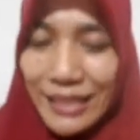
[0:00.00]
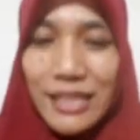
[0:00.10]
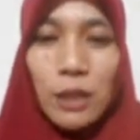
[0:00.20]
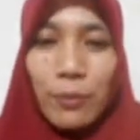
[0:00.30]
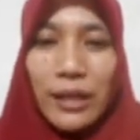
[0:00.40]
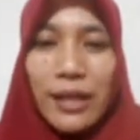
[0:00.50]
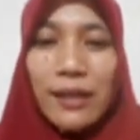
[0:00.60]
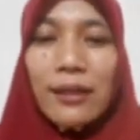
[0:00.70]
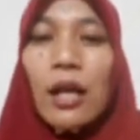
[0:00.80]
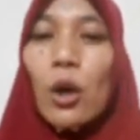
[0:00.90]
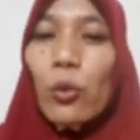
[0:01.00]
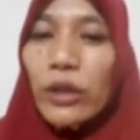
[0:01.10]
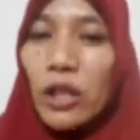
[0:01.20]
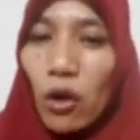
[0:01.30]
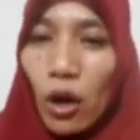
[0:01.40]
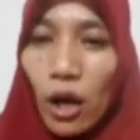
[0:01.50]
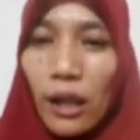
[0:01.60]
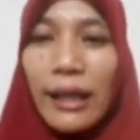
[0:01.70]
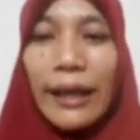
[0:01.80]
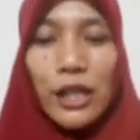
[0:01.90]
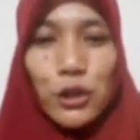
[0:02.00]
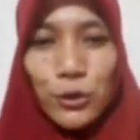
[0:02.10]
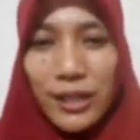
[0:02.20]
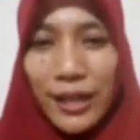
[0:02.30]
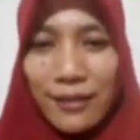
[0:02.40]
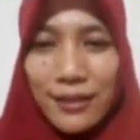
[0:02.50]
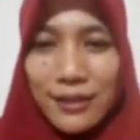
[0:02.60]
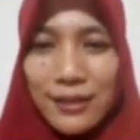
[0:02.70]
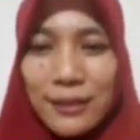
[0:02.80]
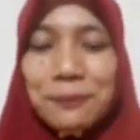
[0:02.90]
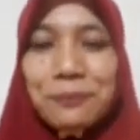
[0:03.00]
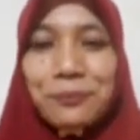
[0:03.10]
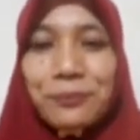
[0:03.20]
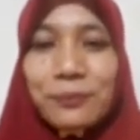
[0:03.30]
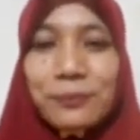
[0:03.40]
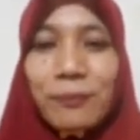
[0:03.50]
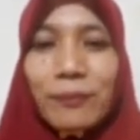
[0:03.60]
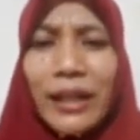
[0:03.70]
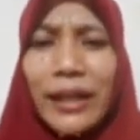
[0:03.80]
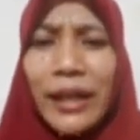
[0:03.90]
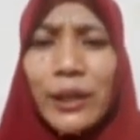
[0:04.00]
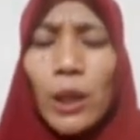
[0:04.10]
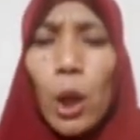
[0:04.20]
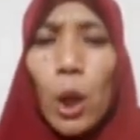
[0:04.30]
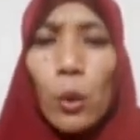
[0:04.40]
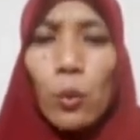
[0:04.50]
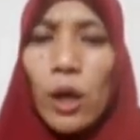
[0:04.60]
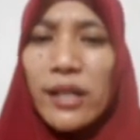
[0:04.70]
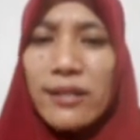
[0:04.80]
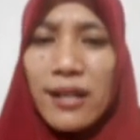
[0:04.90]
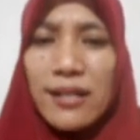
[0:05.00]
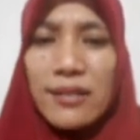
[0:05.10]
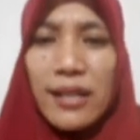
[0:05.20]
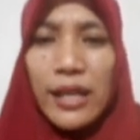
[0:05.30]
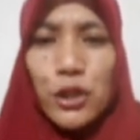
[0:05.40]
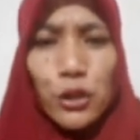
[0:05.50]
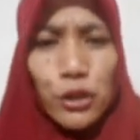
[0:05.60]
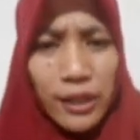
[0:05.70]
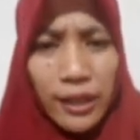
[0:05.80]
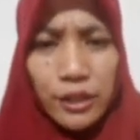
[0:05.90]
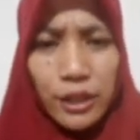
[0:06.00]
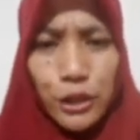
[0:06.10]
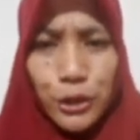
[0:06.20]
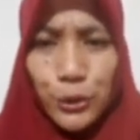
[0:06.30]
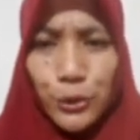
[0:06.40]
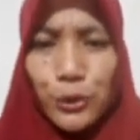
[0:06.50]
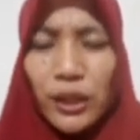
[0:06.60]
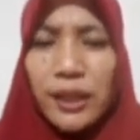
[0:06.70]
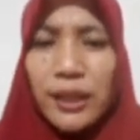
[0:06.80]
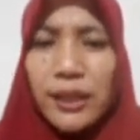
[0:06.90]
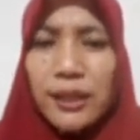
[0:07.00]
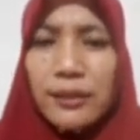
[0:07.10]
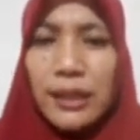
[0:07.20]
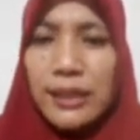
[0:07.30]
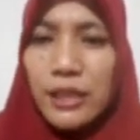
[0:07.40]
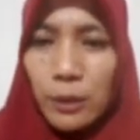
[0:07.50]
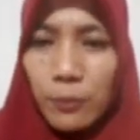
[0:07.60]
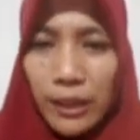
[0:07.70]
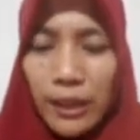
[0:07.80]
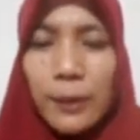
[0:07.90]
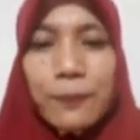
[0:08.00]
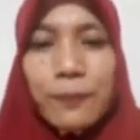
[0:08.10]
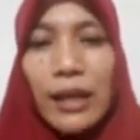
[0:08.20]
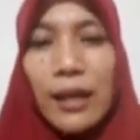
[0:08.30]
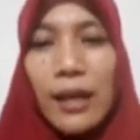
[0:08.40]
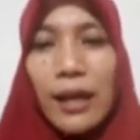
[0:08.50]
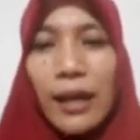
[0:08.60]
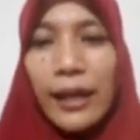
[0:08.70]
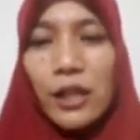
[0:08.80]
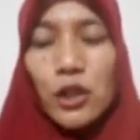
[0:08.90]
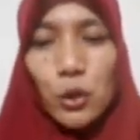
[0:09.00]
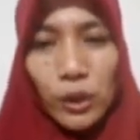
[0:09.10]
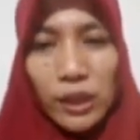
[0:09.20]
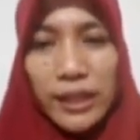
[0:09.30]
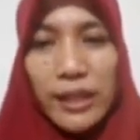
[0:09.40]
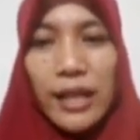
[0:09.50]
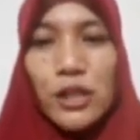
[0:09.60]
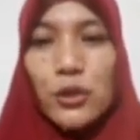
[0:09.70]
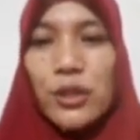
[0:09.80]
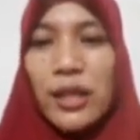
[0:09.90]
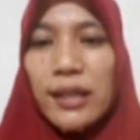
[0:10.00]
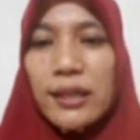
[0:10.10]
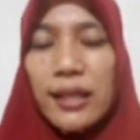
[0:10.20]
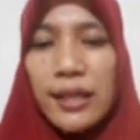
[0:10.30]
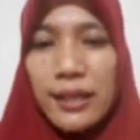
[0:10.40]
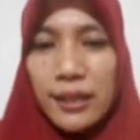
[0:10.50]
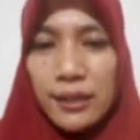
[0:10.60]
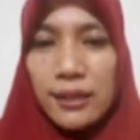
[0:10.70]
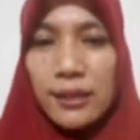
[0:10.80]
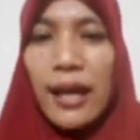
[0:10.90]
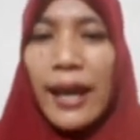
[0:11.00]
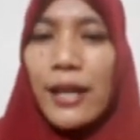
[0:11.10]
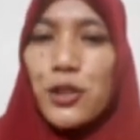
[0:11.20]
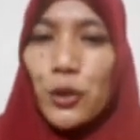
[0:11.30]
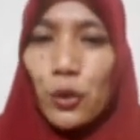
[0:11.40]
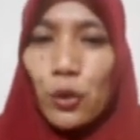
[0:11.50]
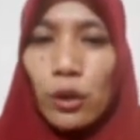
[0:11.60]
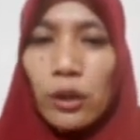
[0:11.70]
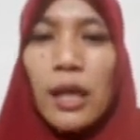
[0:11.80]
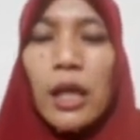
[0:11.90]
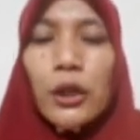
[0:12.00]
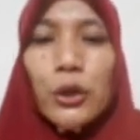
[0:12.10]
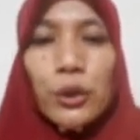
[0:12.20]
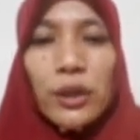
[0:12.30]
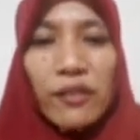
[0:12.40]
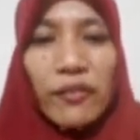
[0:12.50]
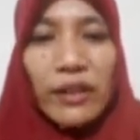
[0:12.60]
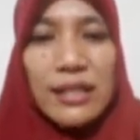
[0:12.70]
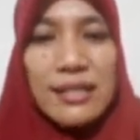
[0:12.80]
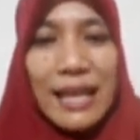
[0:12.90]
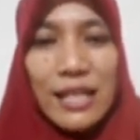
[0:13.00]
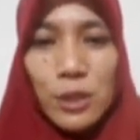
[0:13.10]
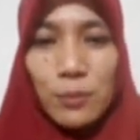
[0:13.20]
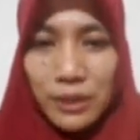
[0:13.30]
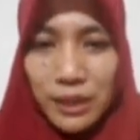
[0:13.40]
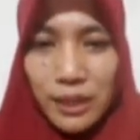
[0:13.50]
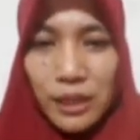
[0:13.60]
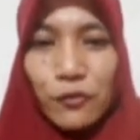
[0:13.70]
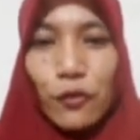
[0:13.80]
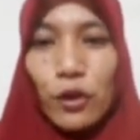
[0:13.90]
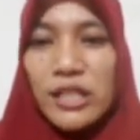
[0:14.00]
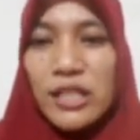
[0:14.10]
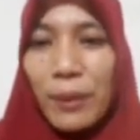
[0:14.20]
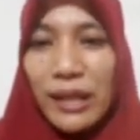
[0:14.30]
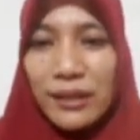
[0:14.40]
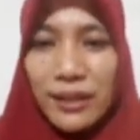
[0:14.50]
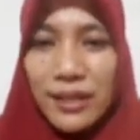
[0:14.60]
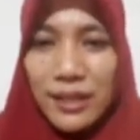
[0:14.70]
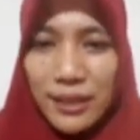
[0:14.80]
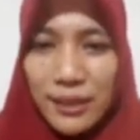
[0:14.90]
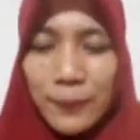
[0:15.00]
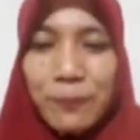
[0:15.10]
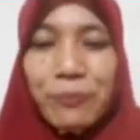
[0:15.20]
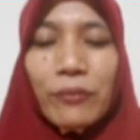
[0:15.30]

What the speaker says: debate we call adjudicator. And what does adjudicator do in debate? Actually, adjudicator here has role to give assessment for debater here.